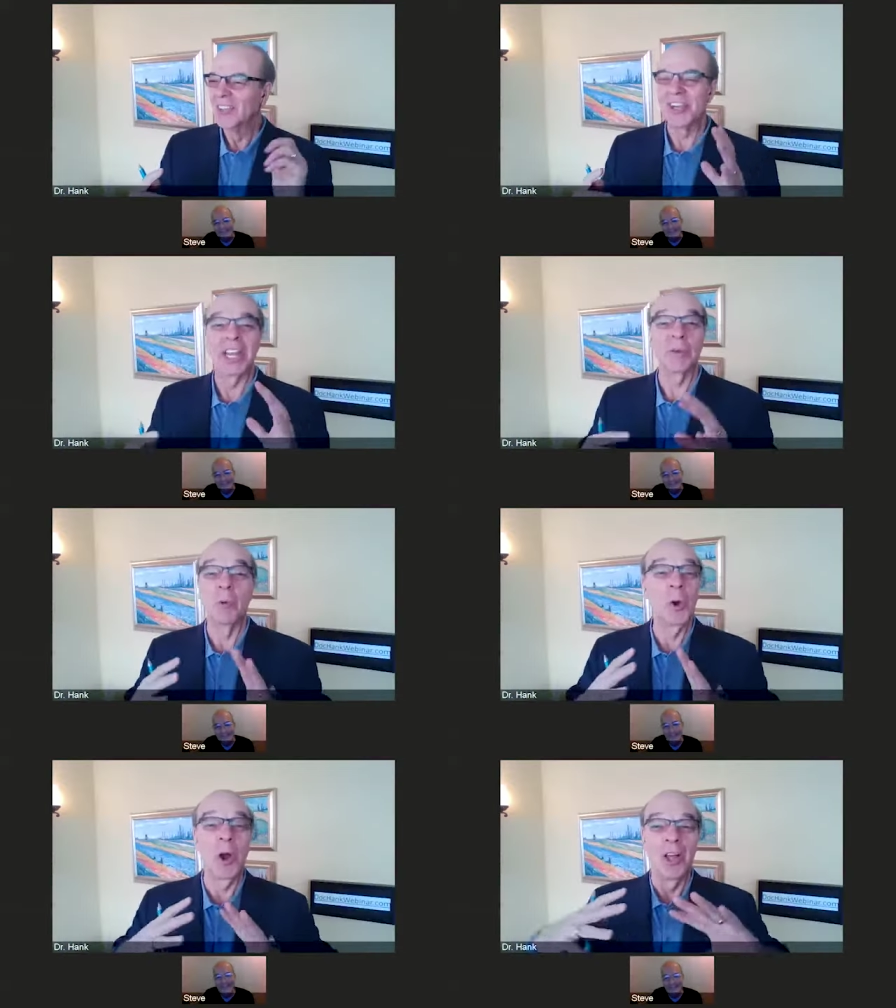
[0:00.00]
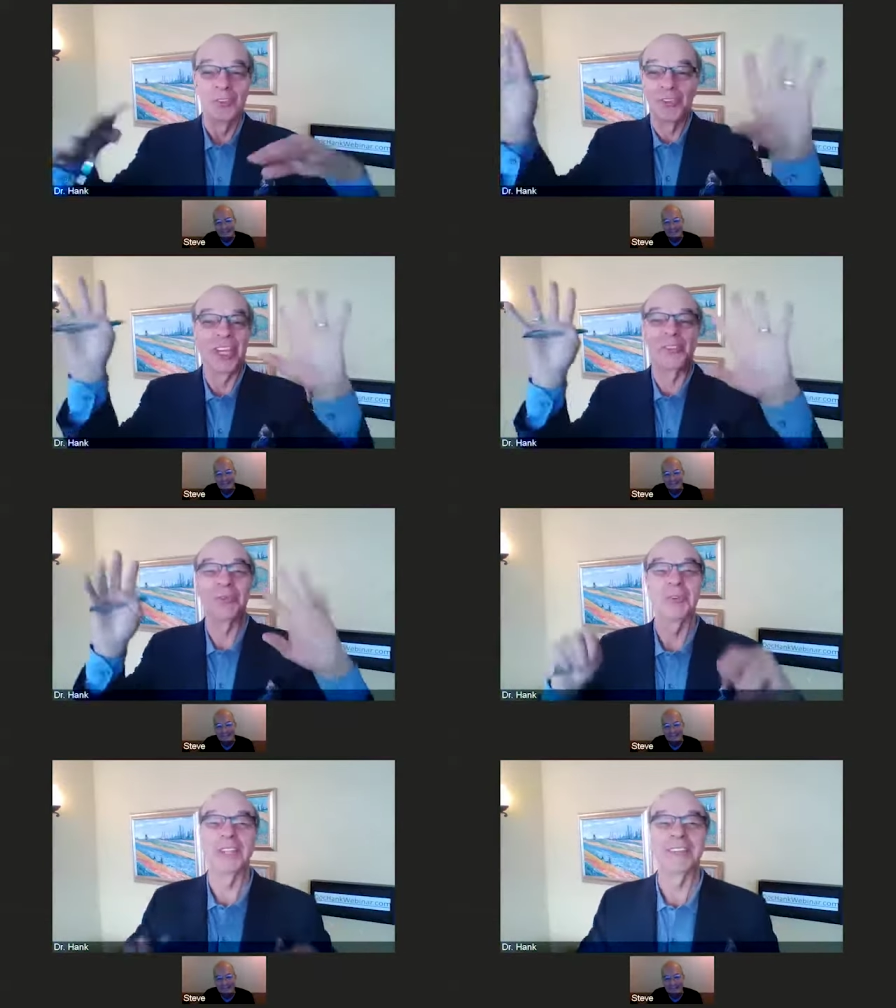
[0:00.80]
jet, and we're all jets
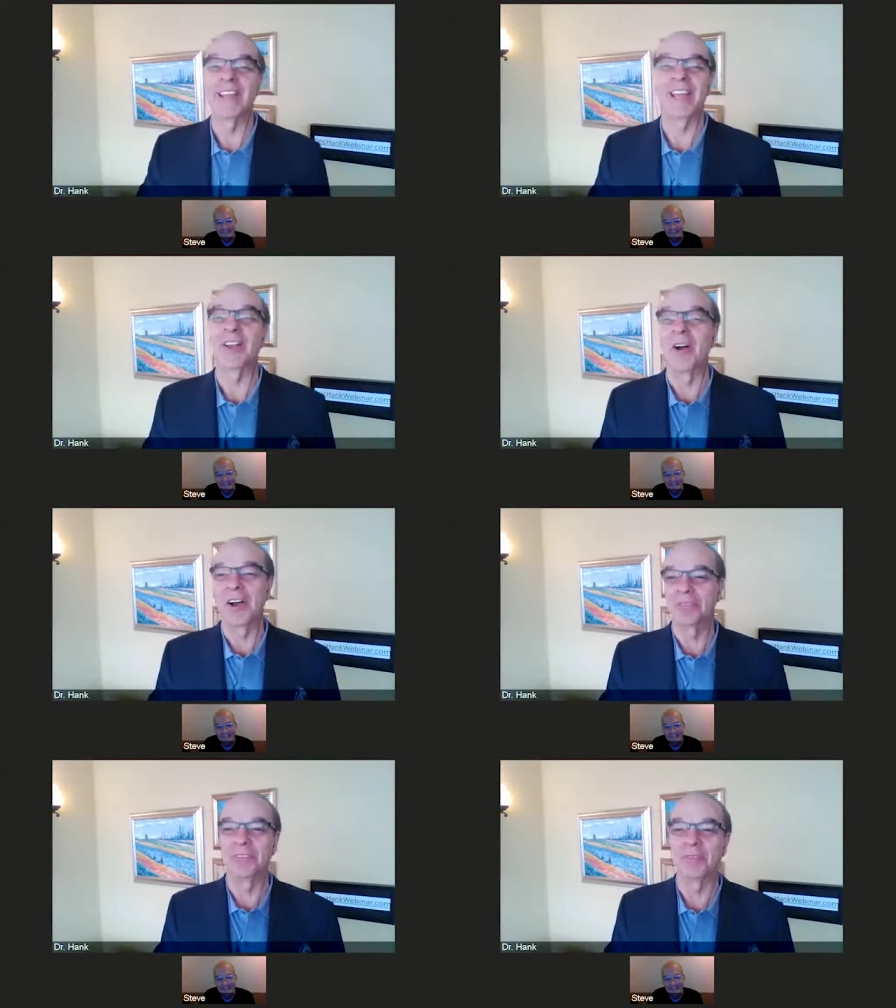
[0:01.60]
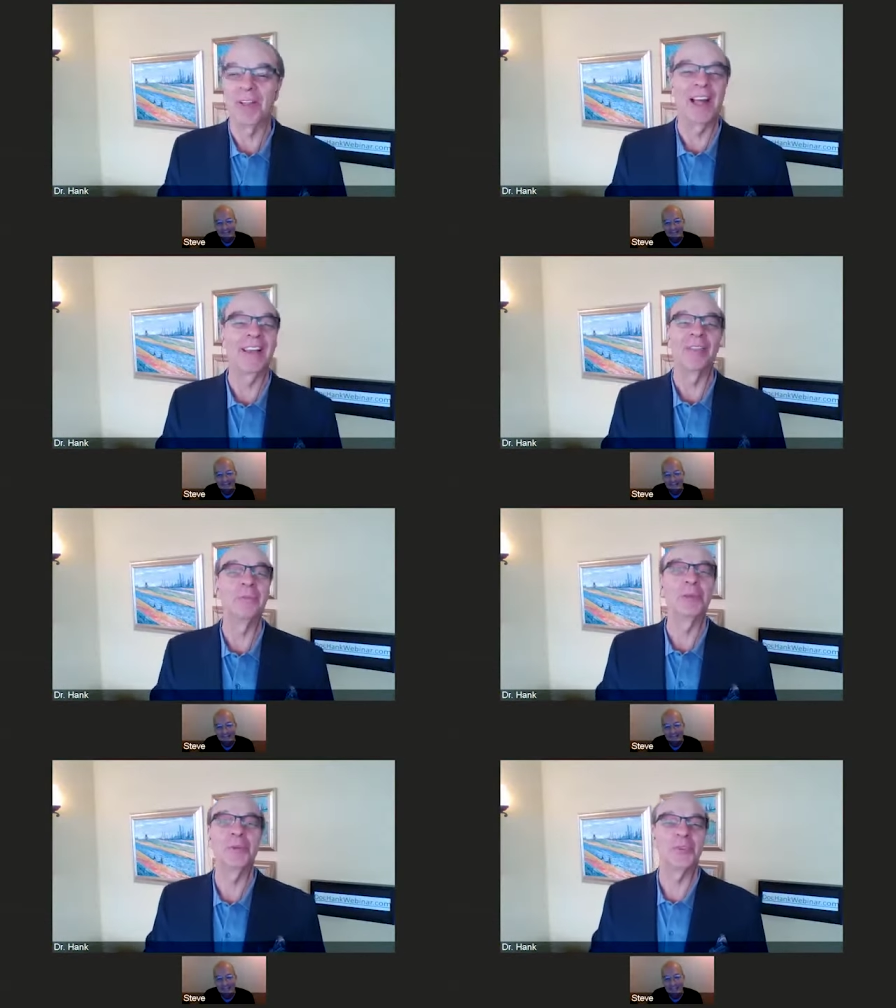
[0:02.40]
and we can take off and fly to the
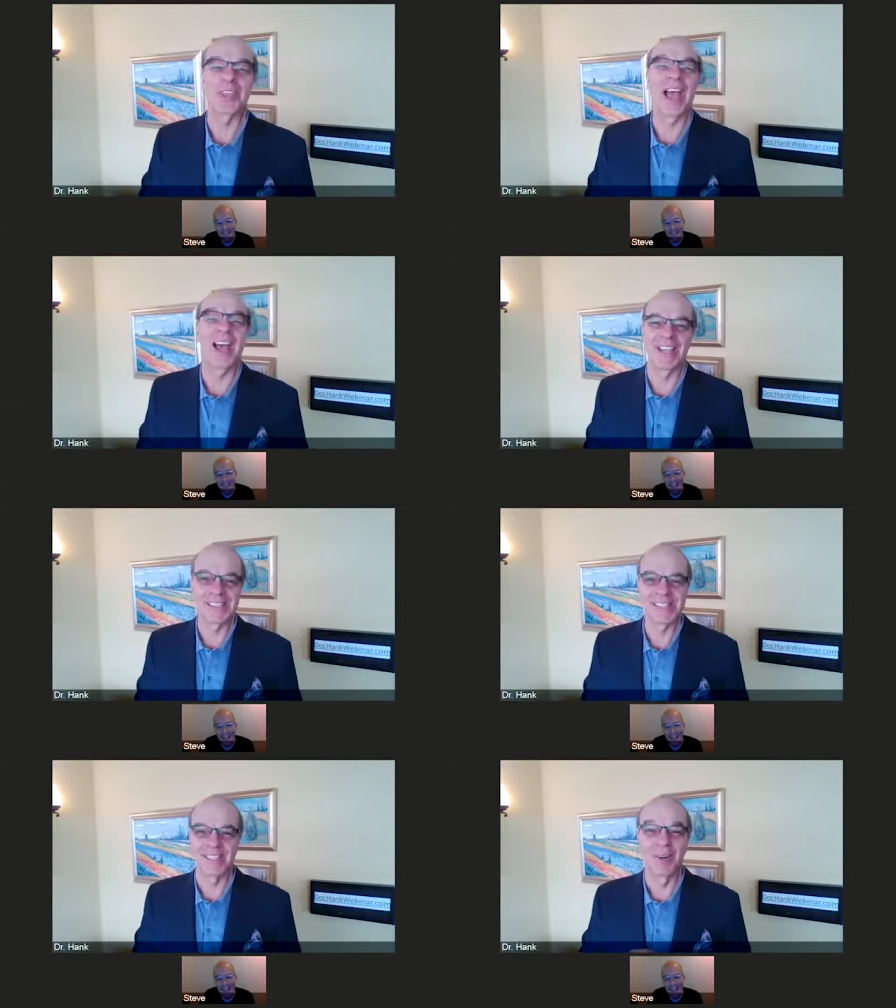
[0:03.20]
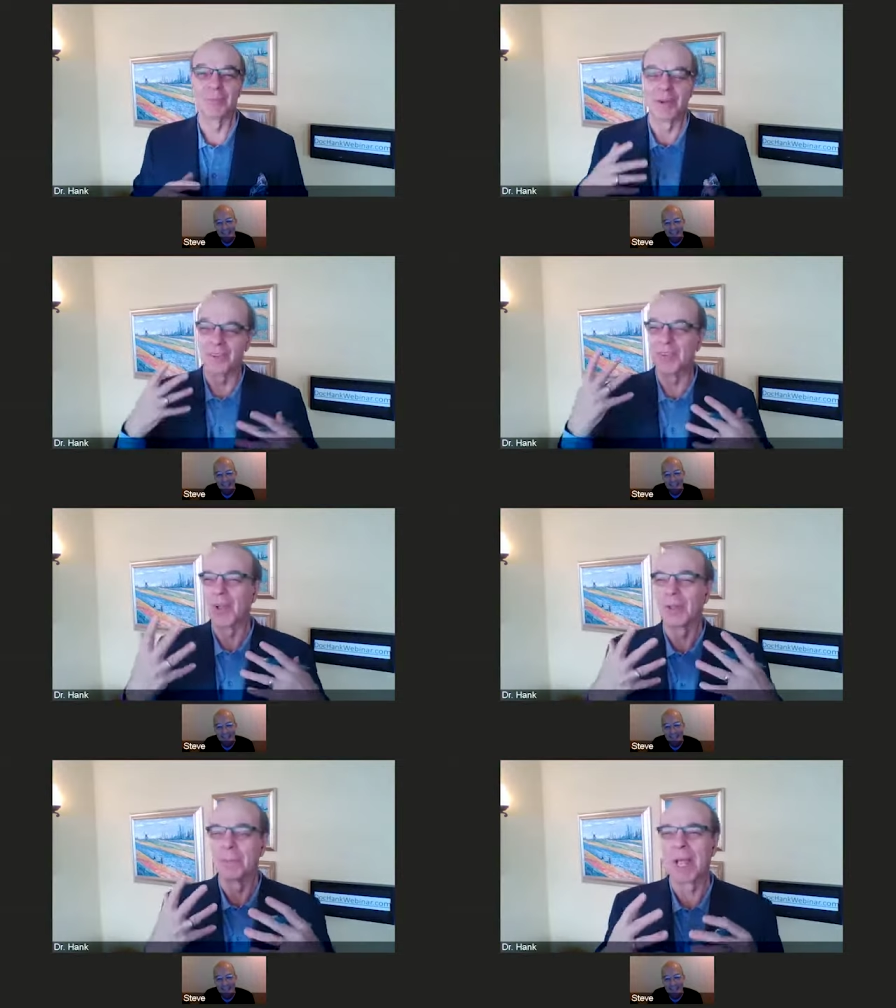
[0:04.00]
blue skies, you know, but it's
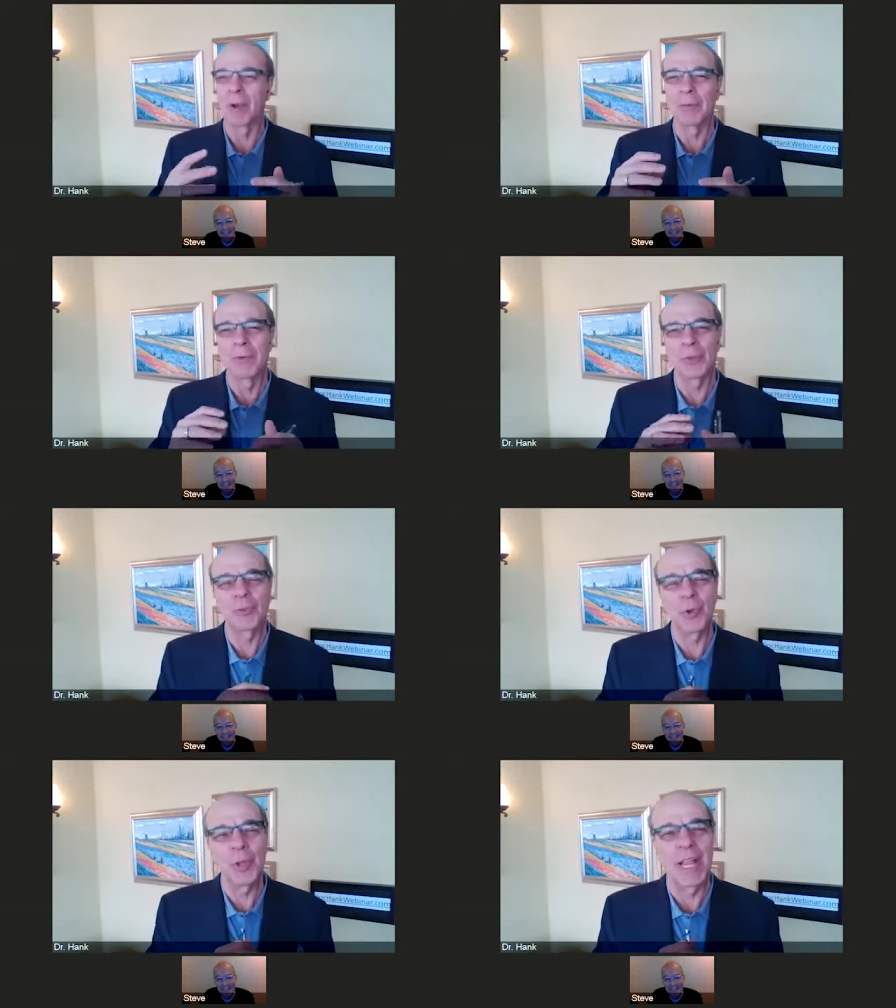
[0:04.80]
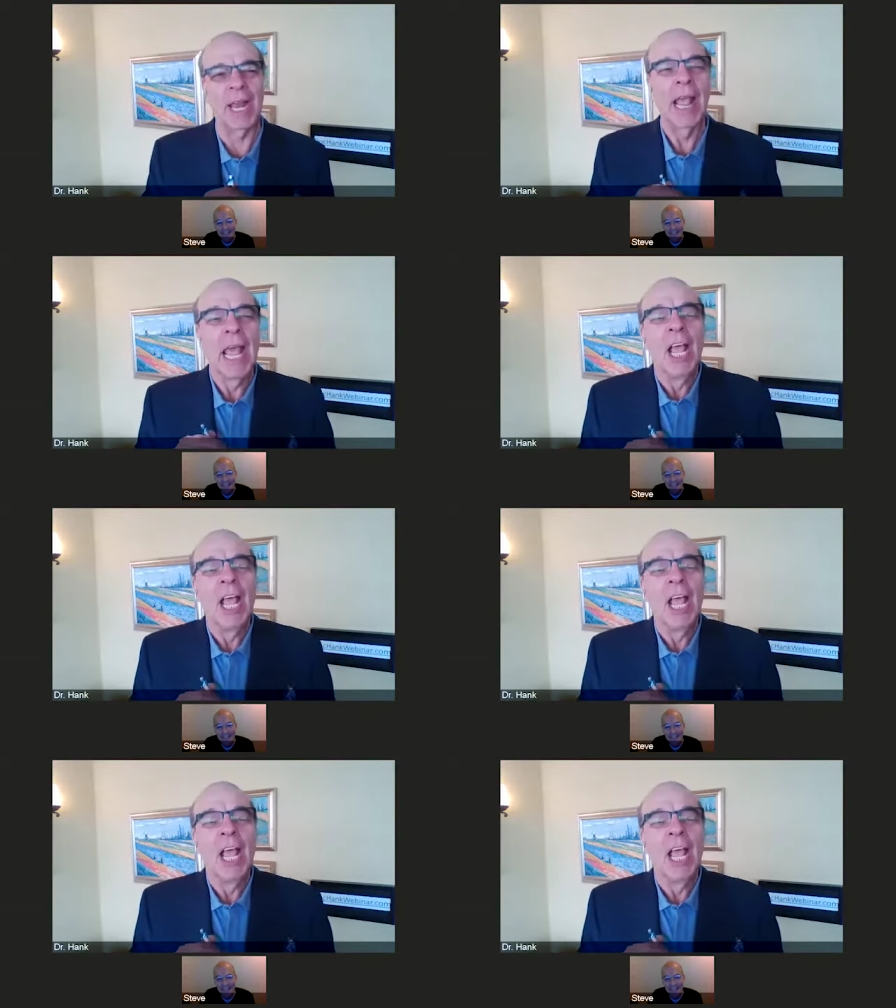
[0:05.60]
all a matter of us doing that.